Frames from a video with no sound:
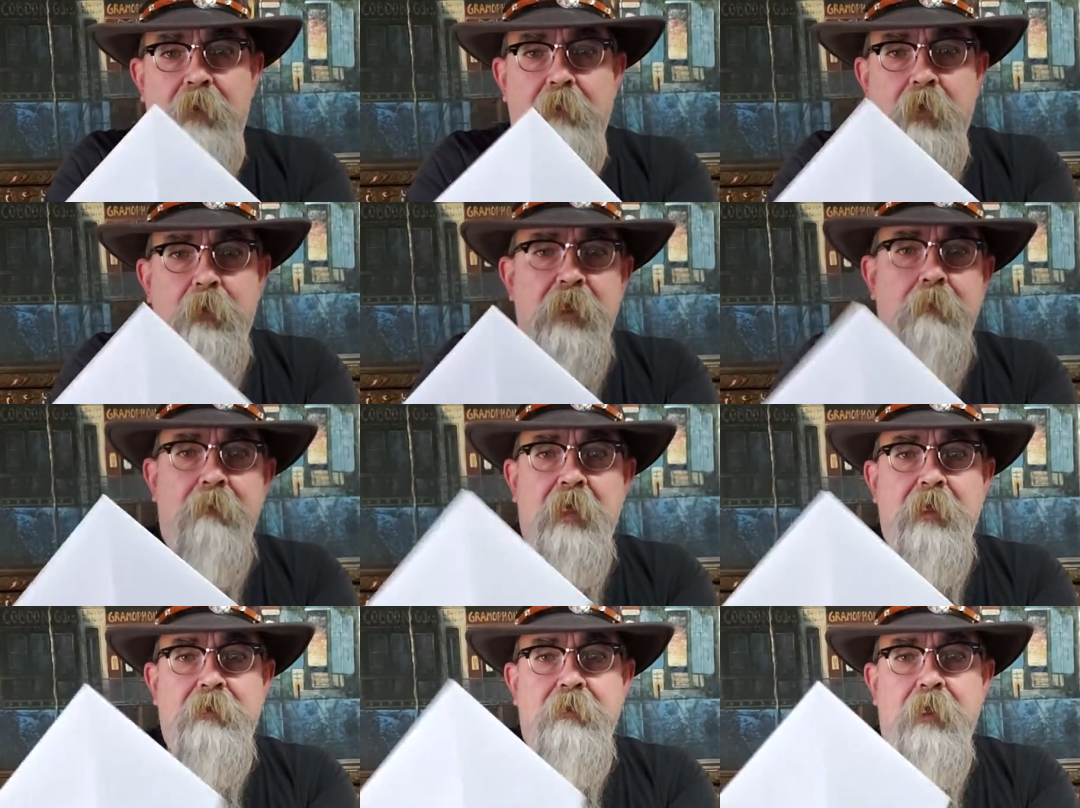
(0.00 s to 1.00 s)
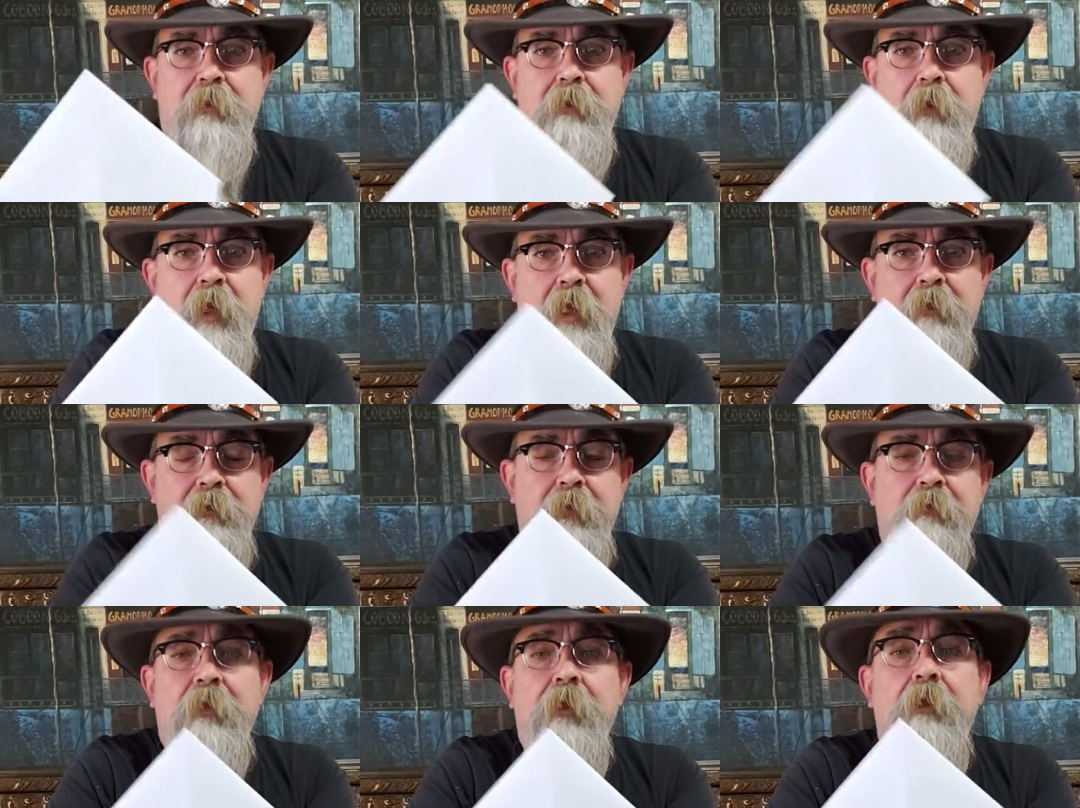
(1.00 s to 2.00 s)
Maybe we can make it to that little island
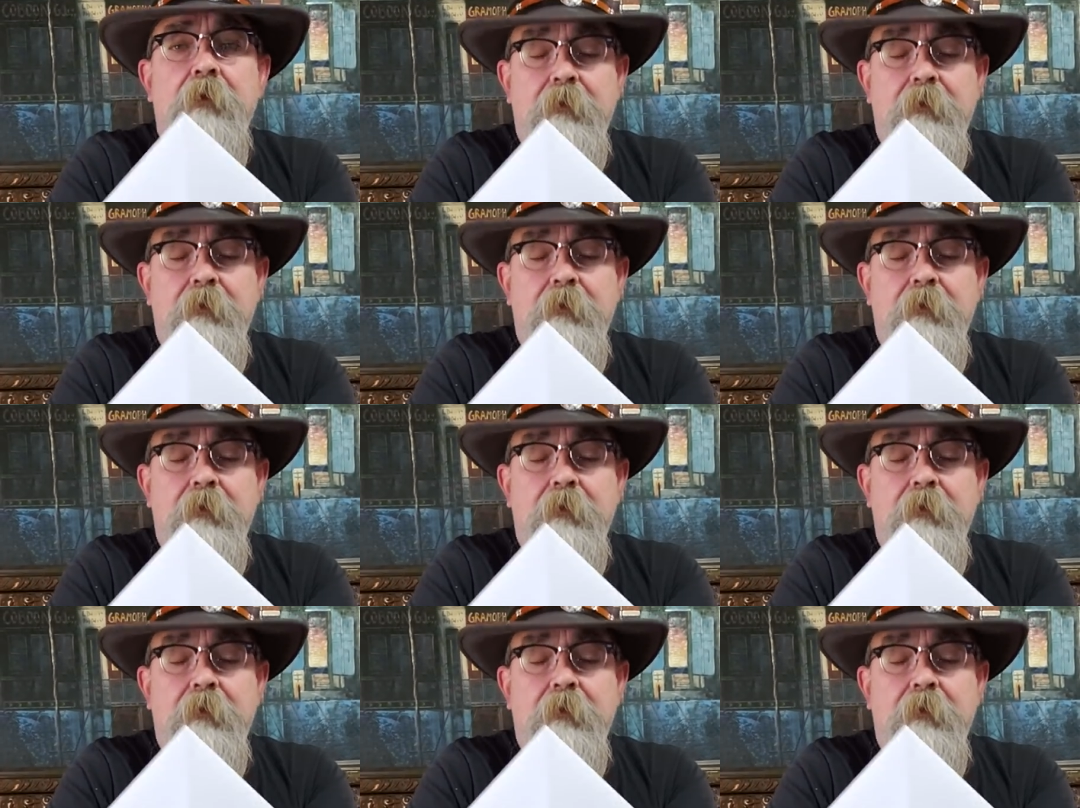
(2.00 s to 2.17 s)
over there.